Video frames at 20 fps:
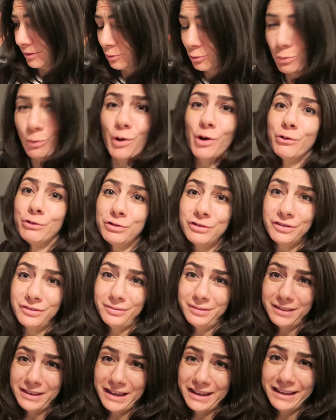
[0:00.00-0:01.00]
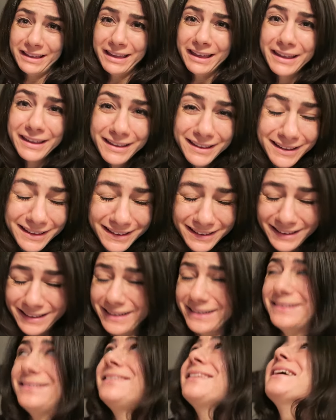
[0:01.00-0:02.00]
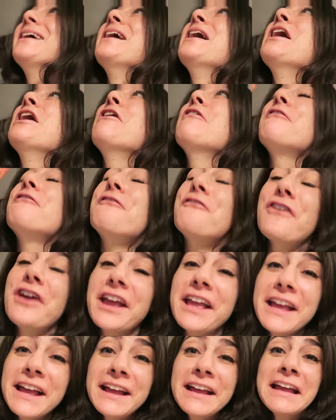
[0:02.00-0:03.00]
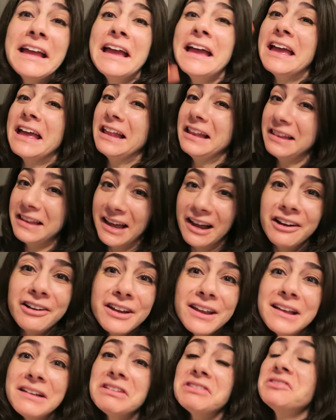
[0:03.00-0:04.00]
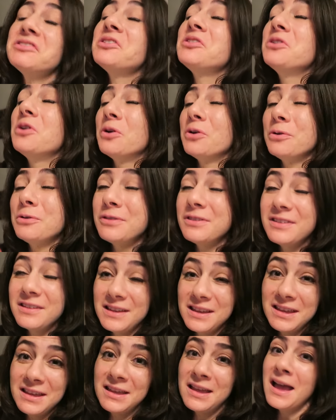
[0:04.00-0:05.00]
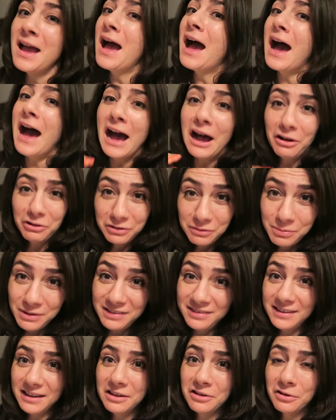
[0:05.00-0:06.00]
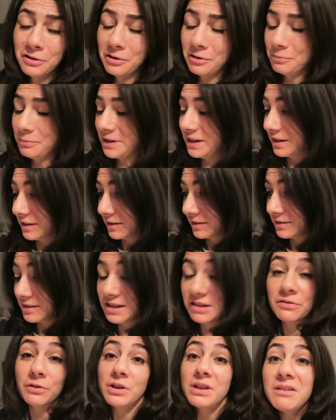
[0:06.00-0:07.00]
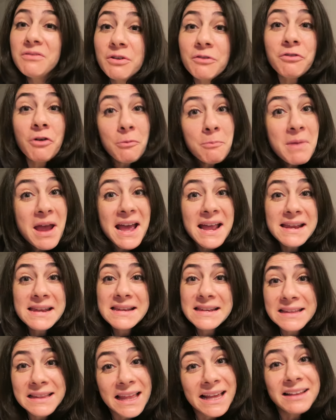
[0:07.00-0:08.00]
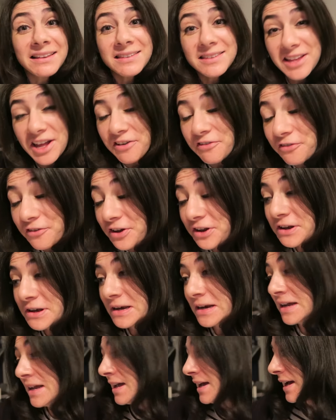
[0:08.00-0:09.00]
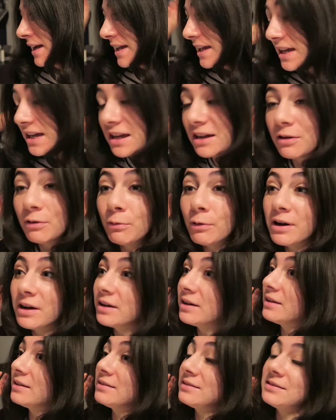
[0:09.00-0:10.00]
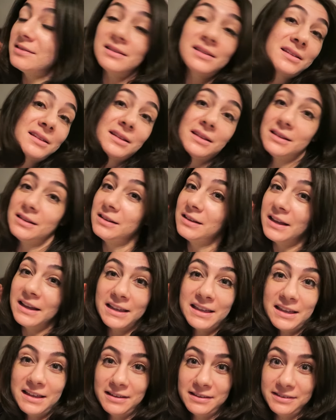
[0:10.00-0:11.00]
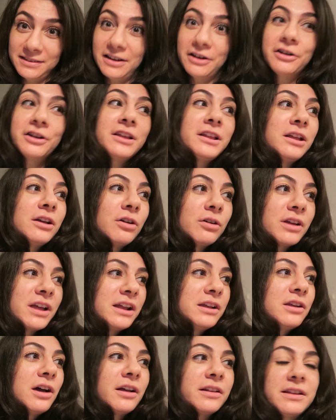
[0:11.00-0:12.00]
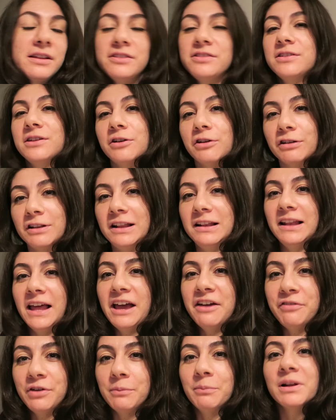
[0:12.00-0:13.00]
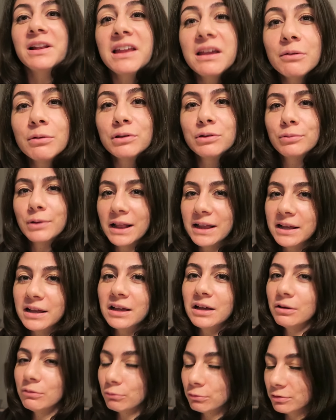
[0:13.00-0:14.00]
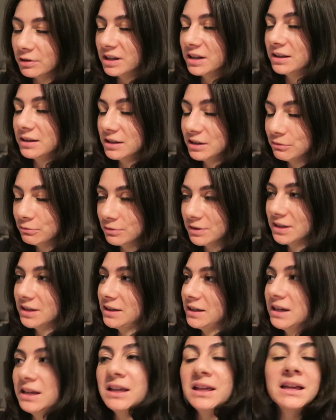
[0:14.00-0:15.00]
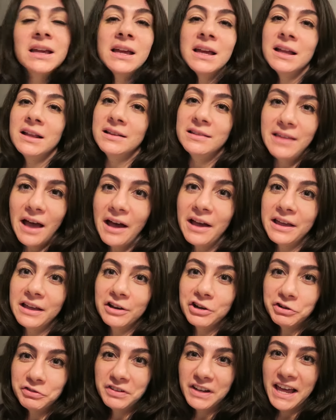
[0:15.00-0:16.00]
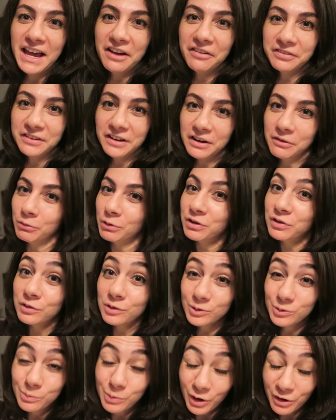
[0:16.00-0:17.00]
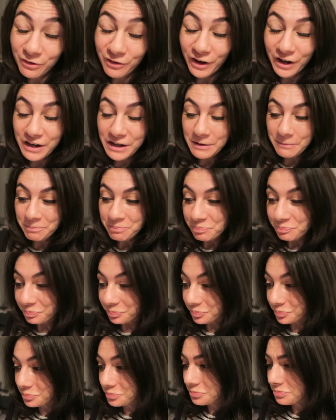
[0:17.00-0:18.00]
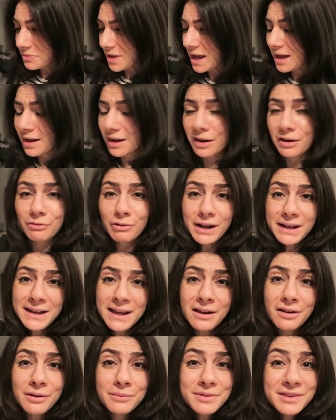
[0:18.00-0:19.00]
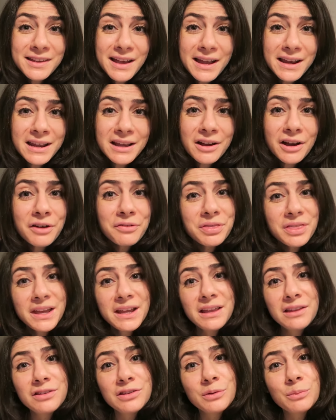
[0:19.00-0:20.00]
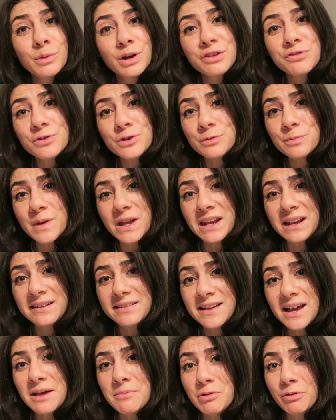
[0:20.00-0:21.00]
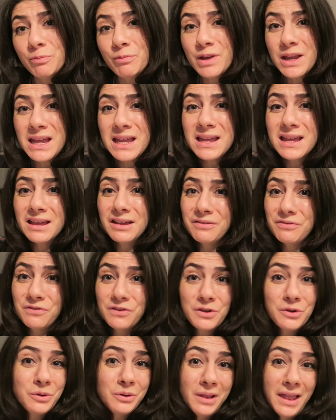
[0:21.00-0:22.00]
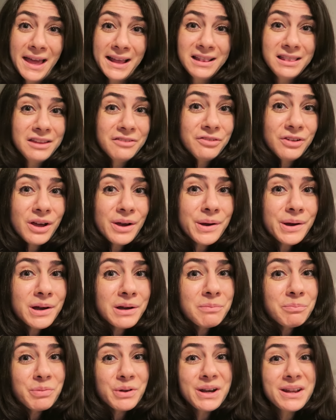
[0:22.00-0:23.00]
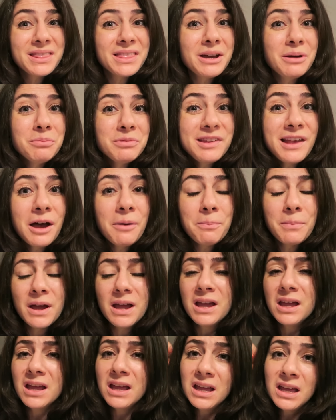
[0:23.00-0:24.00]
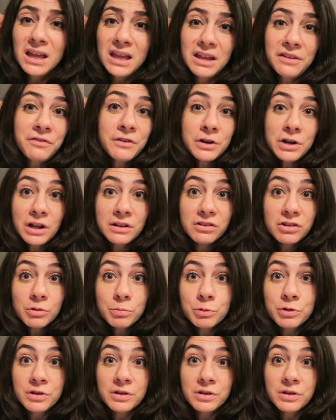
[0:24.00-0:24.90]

quote? Like, it's freaking hilarious. Go see How to Be Single, because even for men, like Stefan, he was like hysterically, okay, not hysterically laughing, but he was like really, really dying of laughter. It was super funny. Right now I'm signing off. Thank you so much for spending time with me. If you liked the vlog, put a thumbs up. If you're not